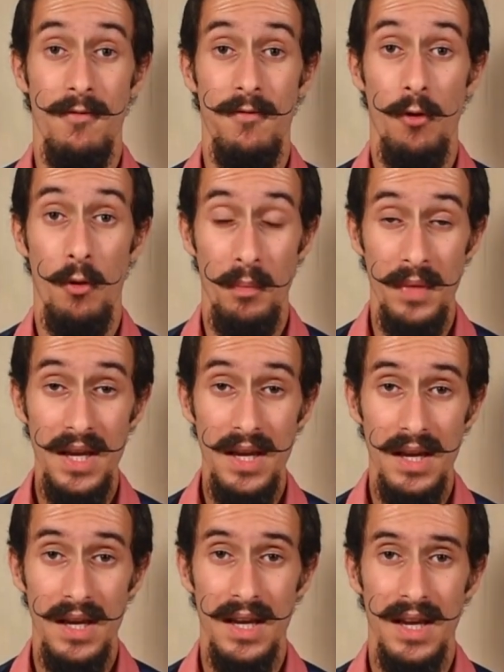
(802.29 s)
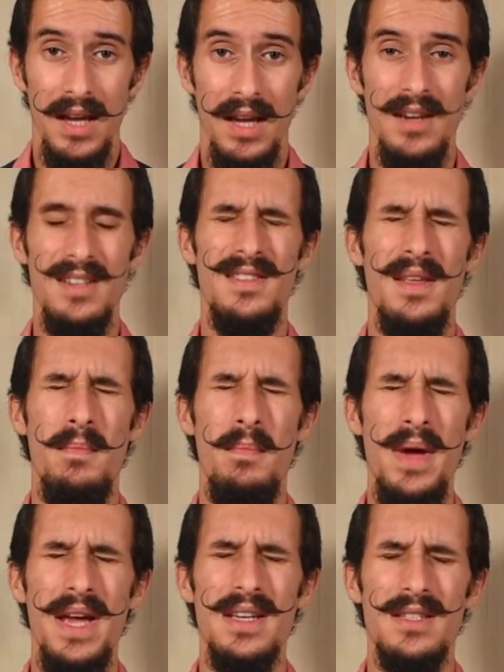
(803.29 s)
For me, it is the
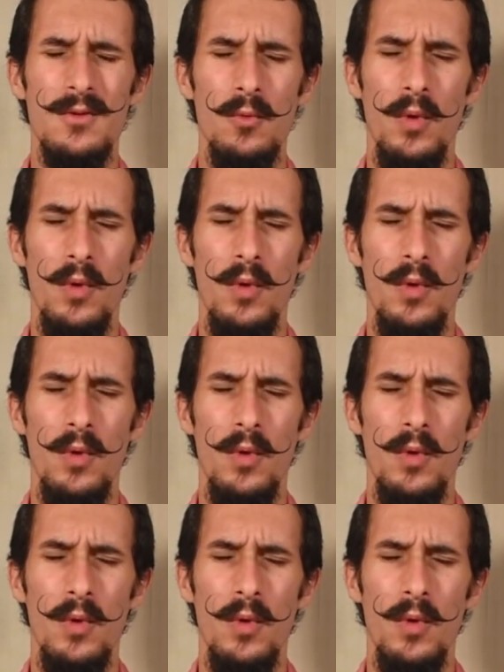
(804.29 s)
best